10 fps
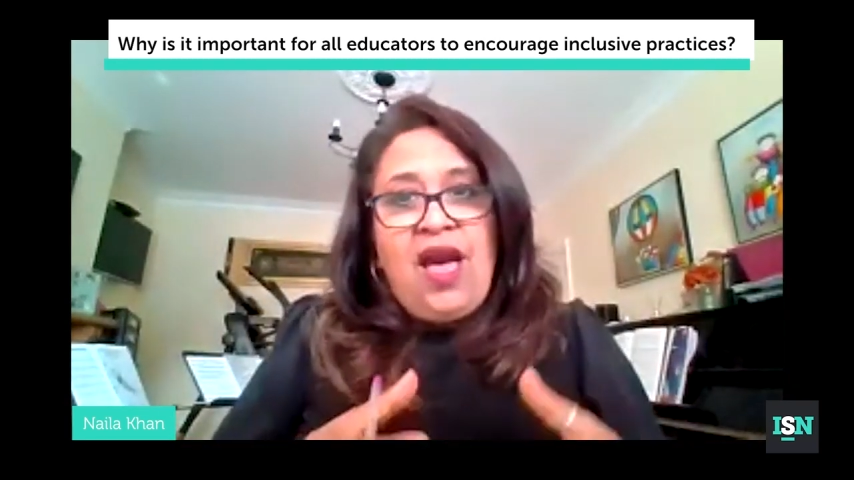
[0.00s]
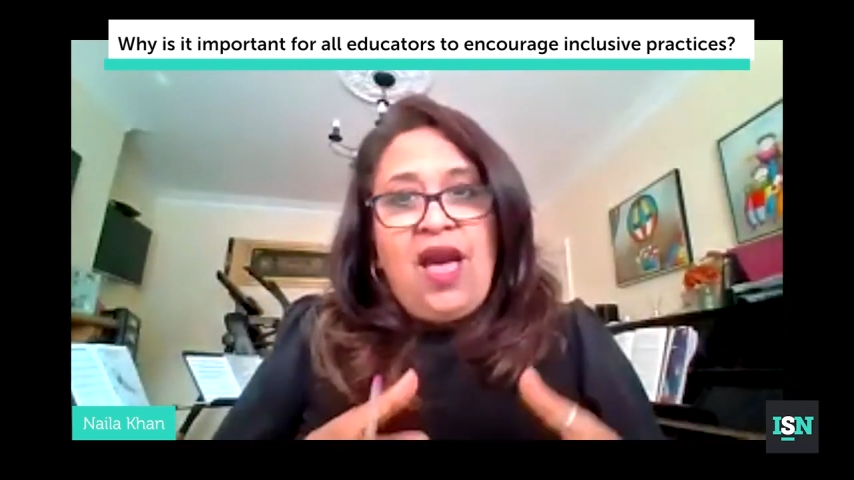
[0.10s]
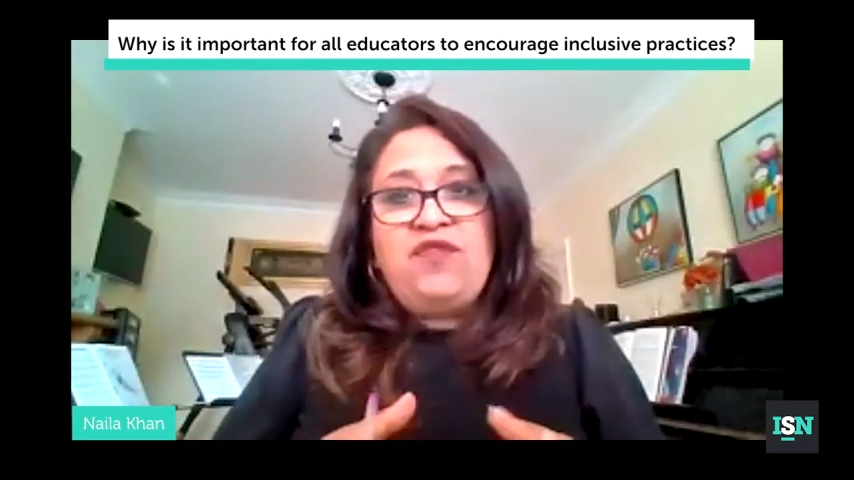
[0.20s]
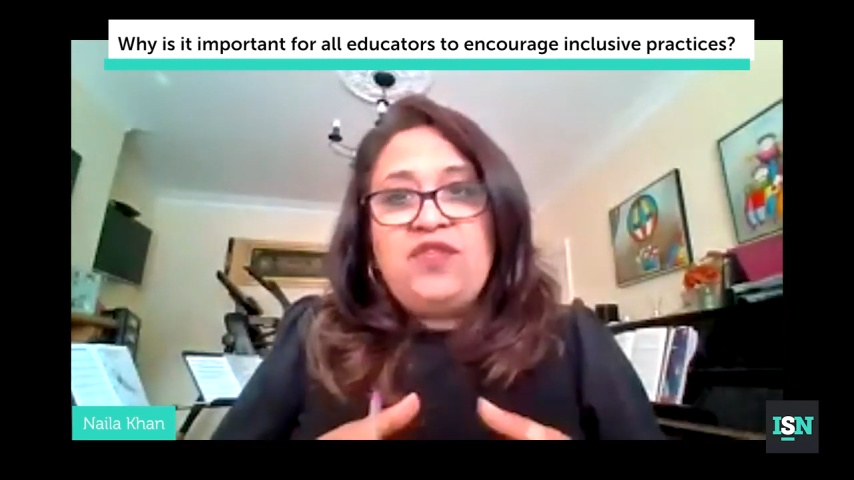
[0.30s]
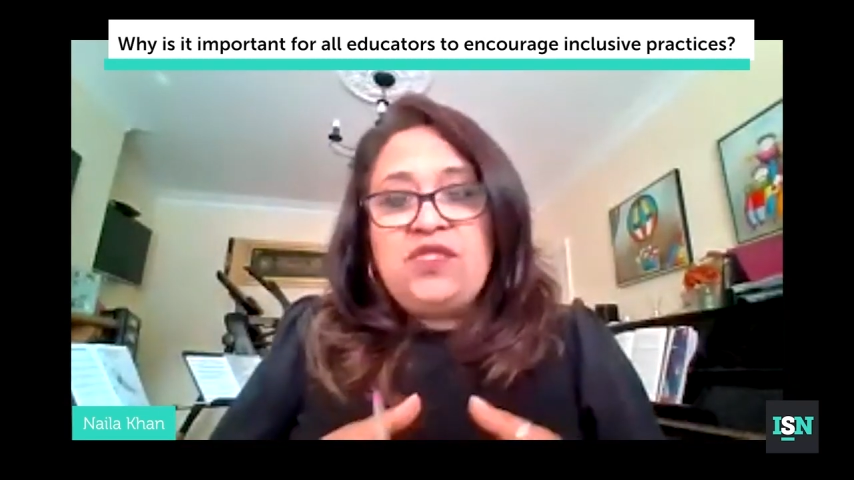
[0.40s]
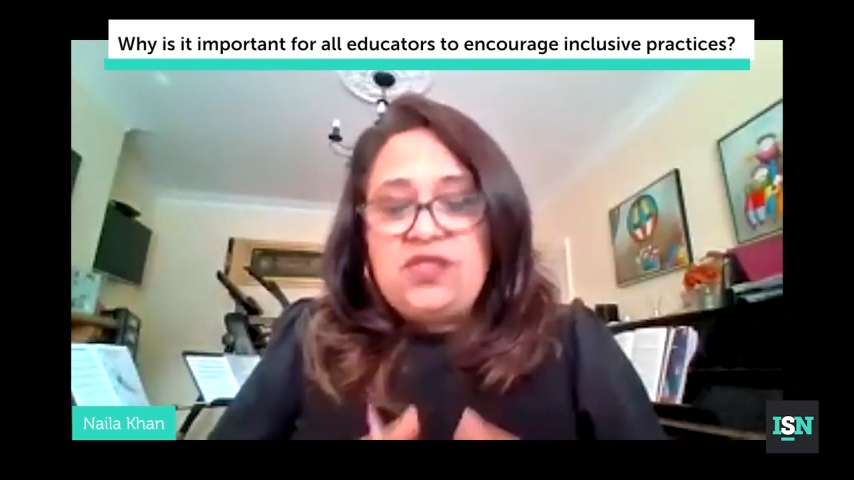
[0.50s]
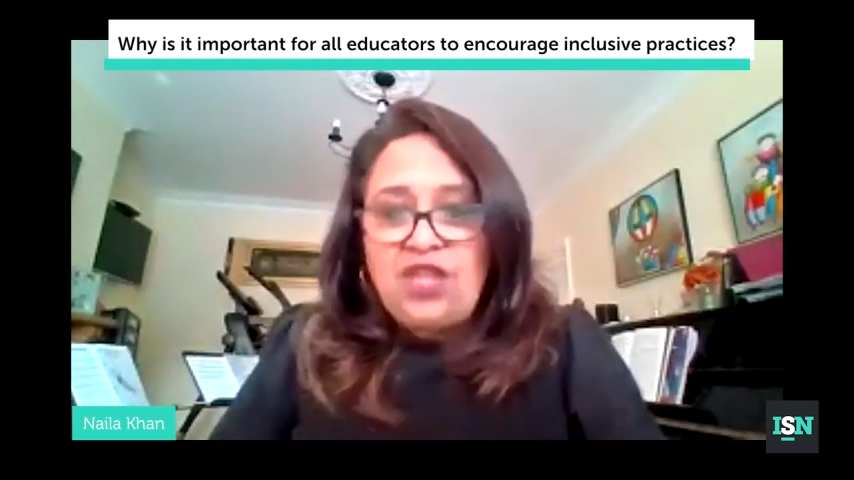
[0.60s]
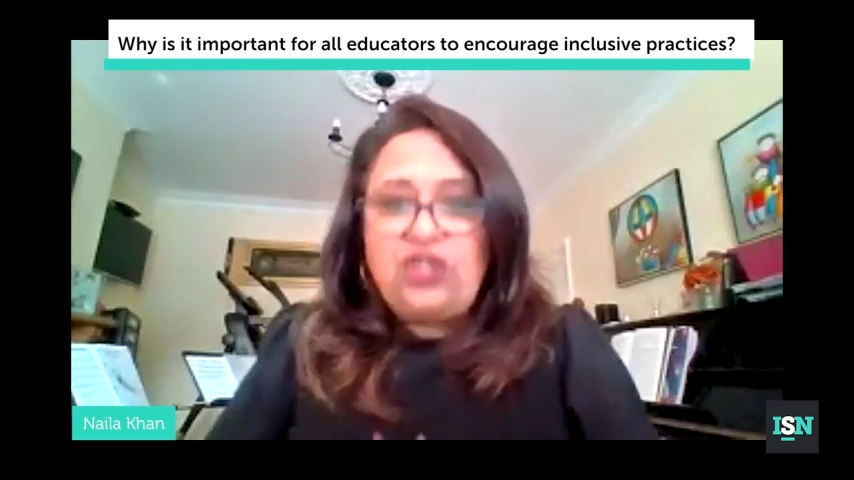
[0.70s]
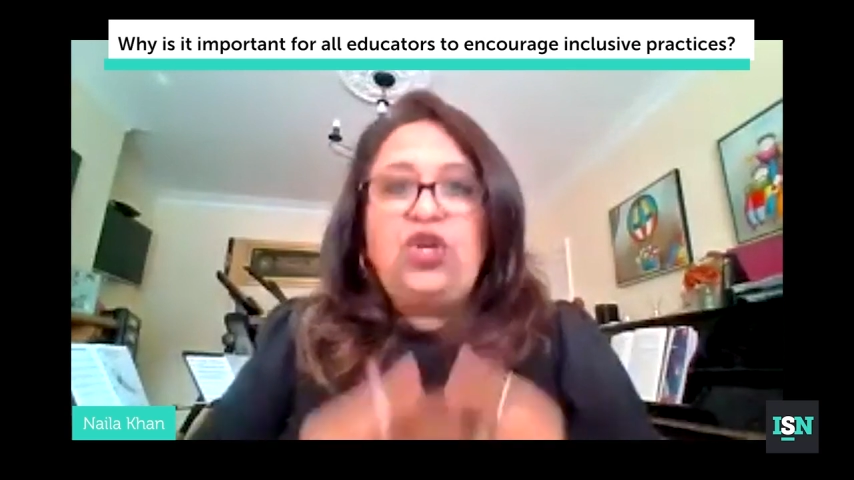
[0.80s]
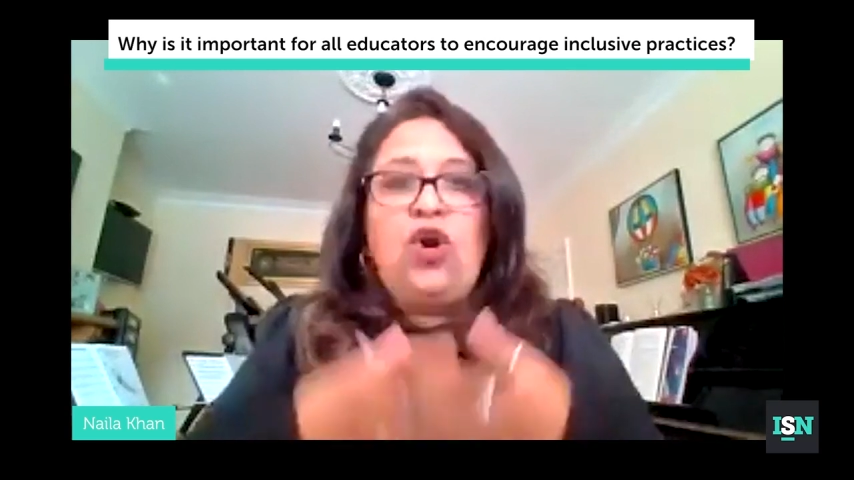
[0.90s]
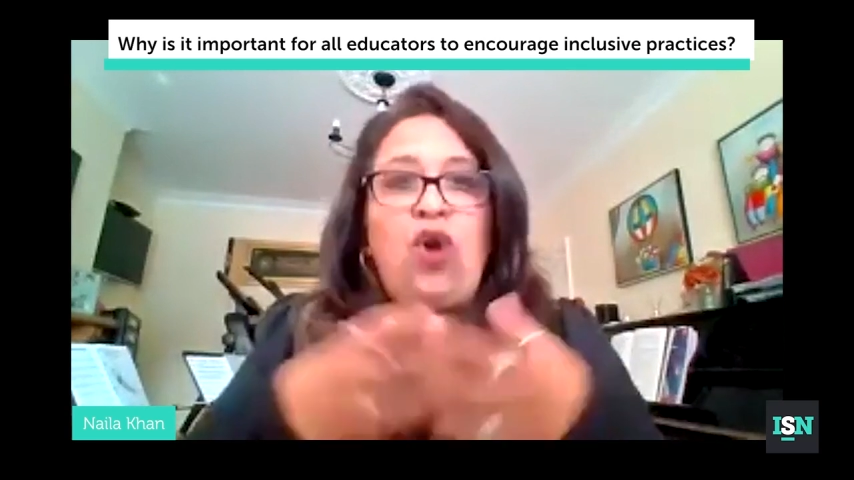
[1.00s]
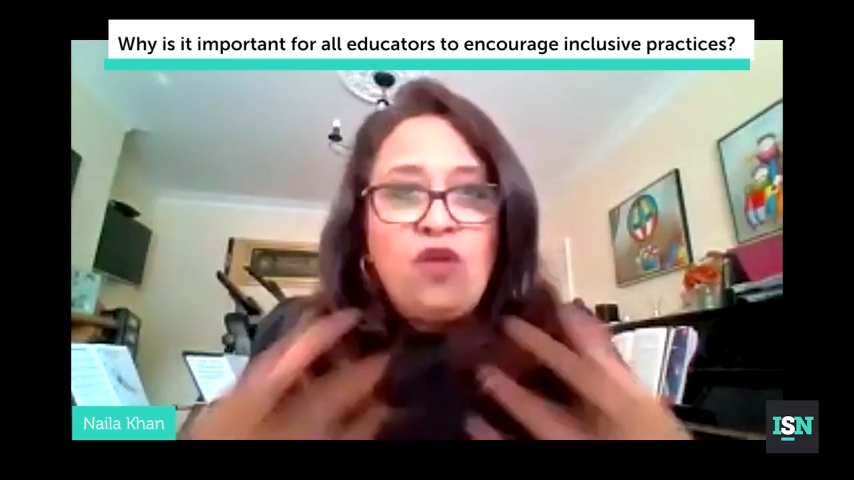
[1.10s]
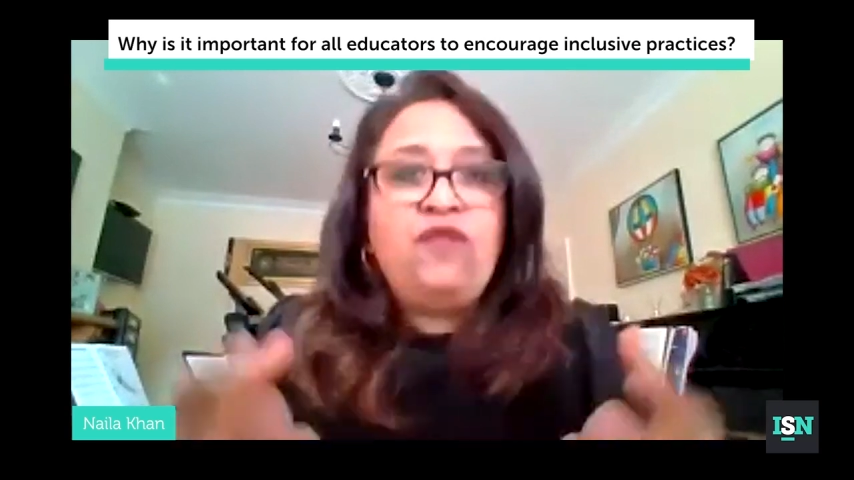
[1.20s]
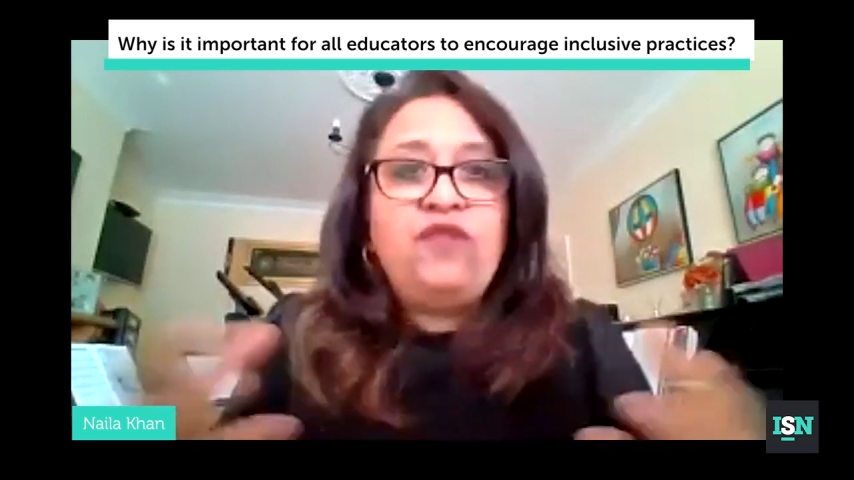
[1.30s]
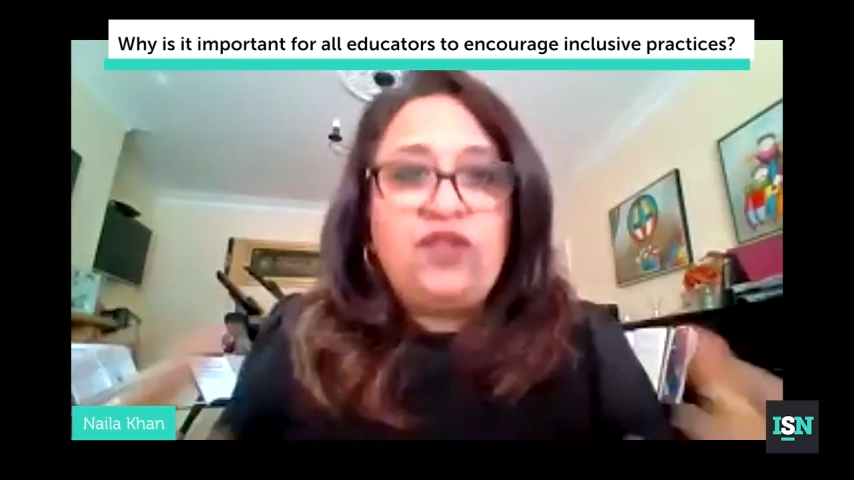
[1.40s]
have such
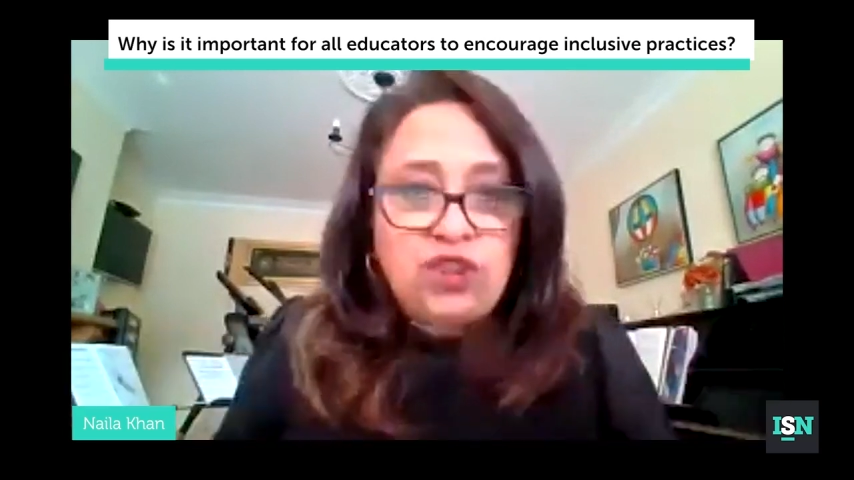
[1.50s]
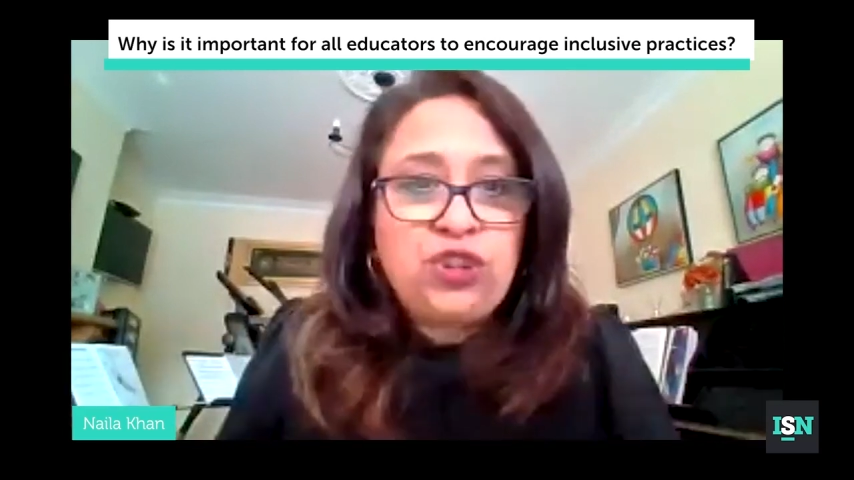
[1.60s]
confident